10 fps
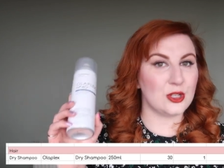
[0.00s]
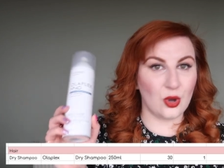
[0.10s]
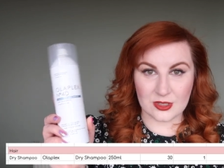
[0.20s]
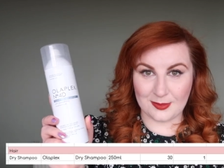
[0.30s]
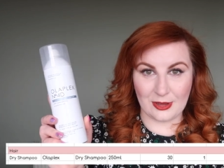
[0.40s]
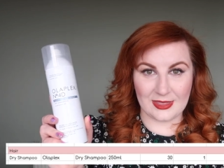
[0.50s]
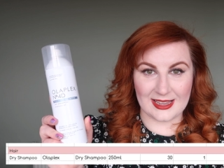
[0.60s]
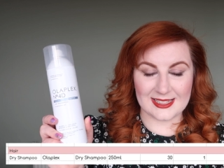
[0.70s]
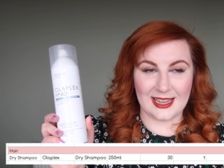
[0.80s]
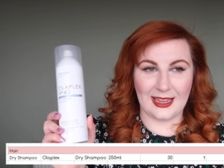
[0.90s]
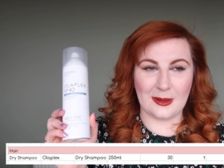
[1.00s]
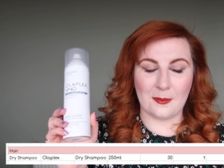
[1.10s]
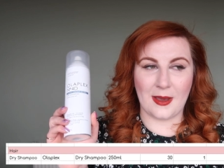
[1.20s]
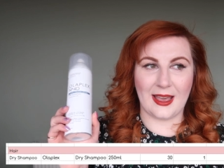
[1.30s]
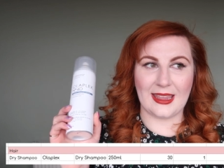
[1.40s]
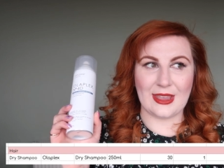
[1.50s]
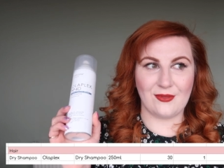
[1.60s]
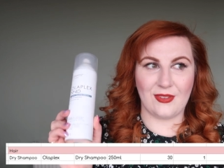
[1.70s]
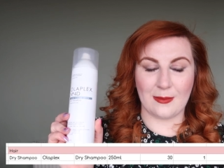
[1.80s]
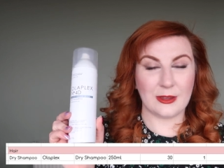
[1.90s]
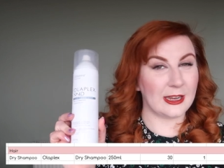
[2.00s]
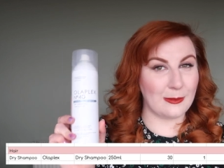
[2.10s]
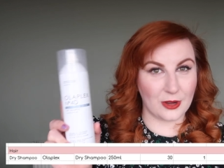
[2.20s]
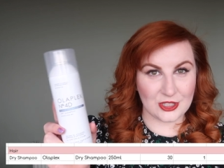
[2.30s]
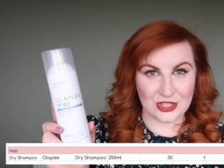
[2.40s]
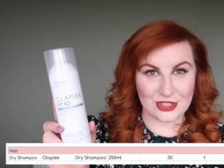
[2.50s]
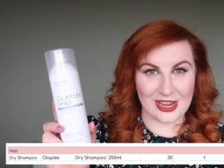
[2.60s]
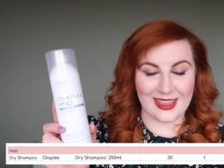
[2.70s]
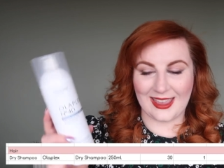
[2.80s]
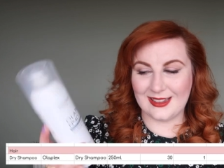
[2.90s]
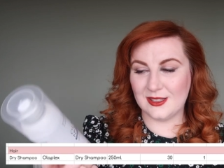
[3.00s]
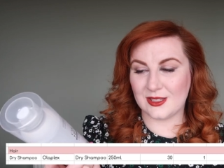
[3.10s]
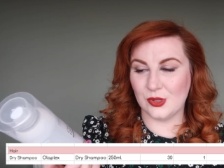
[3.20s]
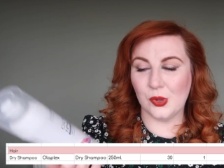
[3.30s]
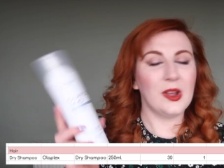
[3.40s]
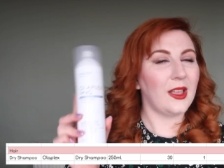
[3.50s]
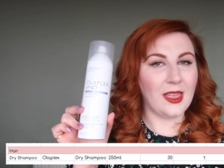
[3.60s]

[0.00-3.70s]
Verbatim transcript: Talked about this in my February budget check-in so